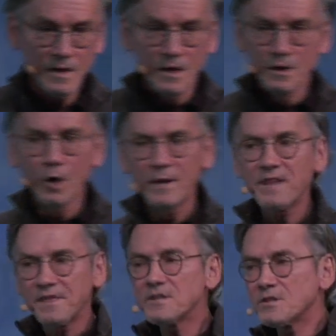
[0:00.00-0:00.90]
No, but I
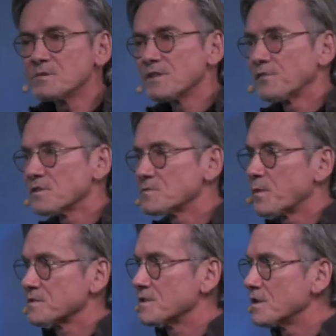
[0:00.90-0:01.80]
think she was the first
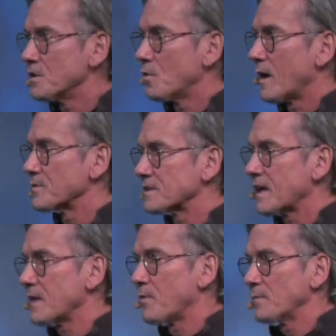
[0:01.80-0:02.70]
person that knew I was
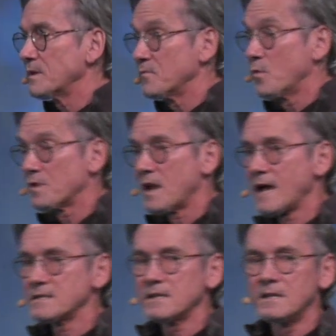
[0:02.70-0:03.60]
gay, probably even more than I
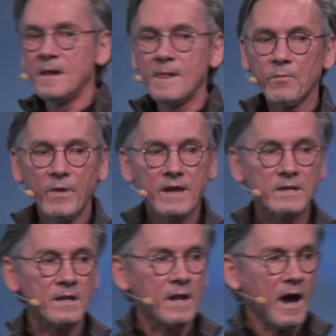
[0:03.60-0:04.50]
did. When
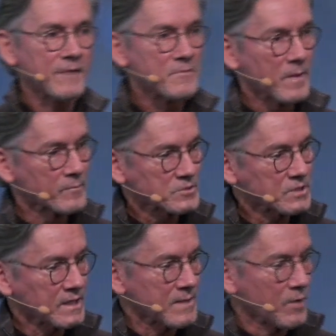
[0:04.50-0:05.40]
I remember she
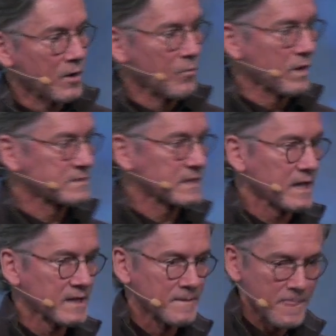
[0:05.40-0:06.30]
came home one
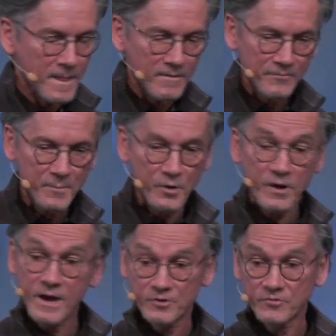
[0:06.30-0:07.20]
day from her
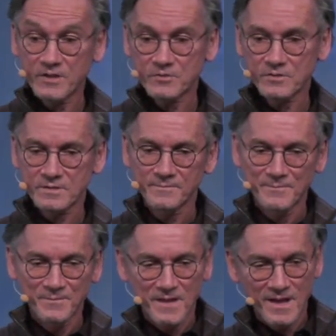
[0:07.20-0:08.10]
hairdresser's,
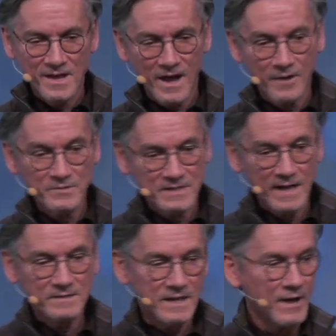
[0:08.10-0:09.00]
and I was
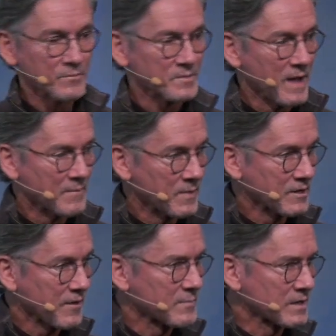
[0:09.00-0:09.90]
downtown at my
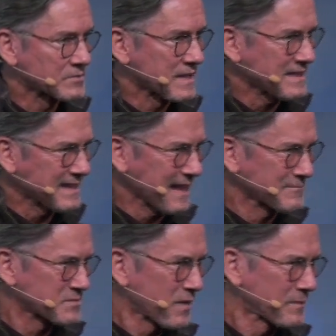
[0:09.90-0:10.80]
grandmother's, and I think I
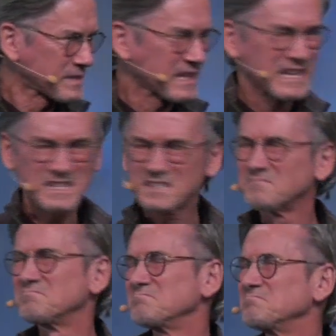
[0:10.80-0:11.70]
was probably like,
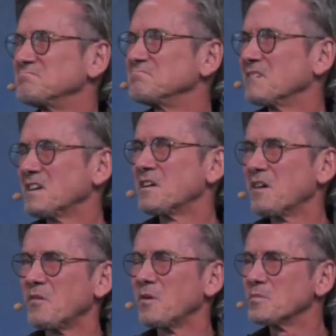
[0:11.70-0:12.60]
I don't know,
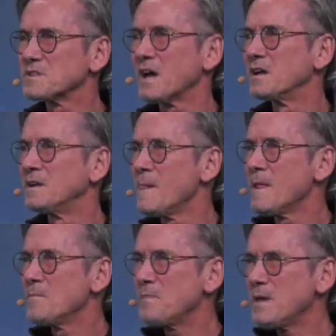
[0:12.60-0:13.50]
how old was I?
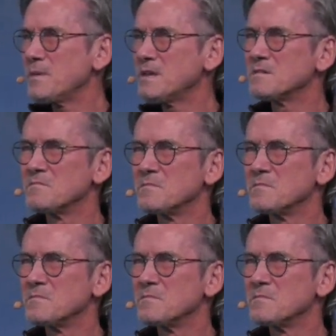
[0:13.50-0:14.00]
Maybe